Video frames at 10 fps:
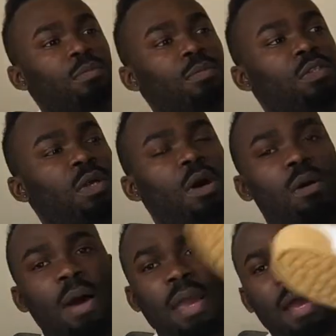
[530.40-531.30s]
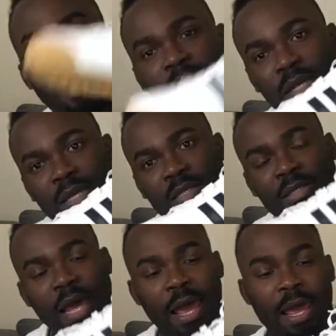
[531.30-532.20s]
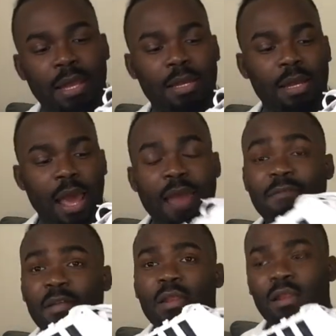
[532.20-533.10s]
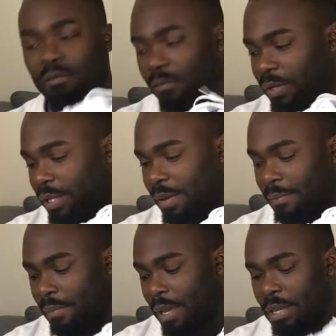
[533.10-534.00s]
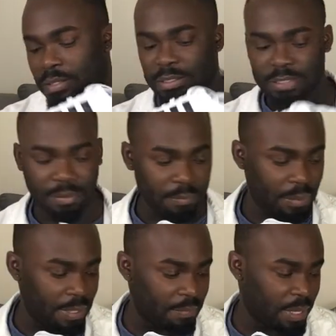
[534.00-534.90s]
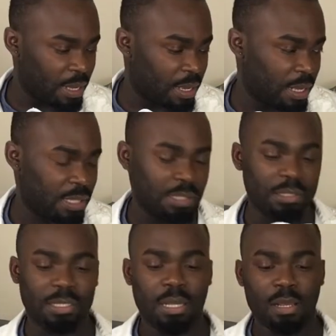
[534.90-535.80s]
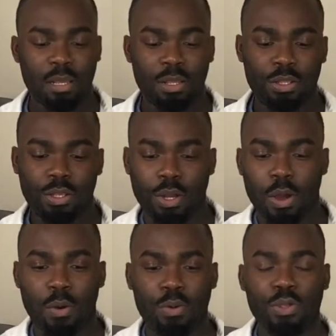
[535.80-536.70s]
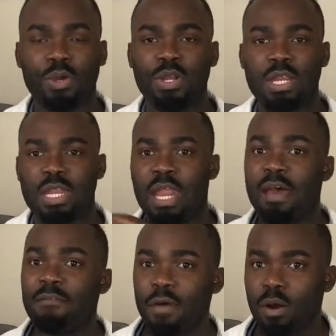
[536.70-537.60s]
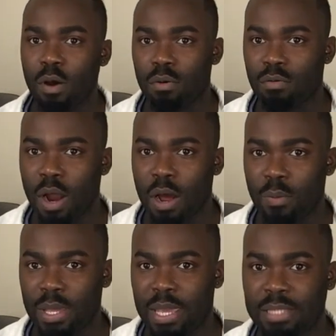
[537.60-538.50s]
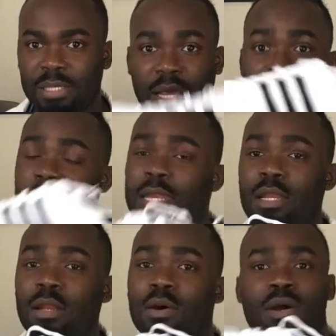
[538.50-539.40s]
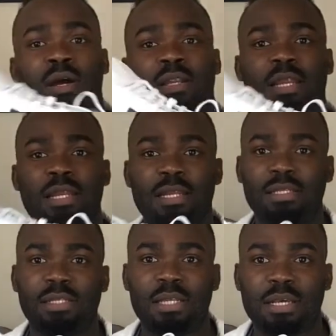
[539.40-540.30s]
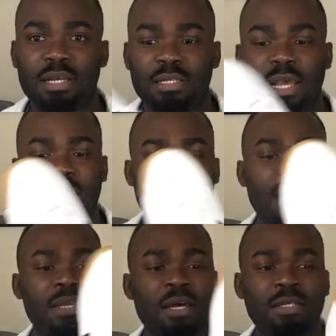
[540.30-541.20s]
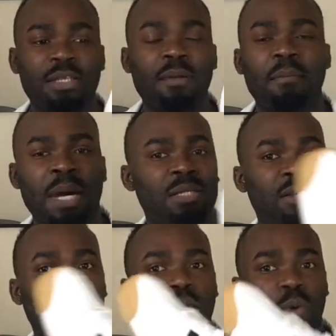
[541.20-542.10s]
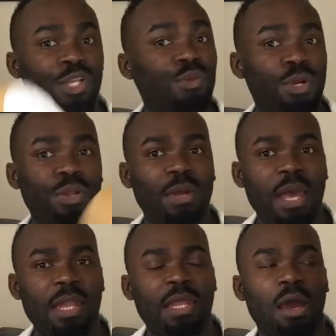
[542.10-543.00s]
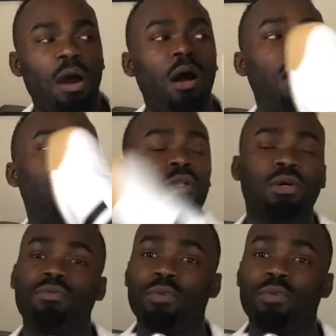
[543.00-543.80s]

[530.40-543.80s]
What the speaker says: So I got these and I fell in love with them simply because, you know, you could never go wrong with getting any low-cut Adidas sneakers. It doesn't matter which one you get, they all look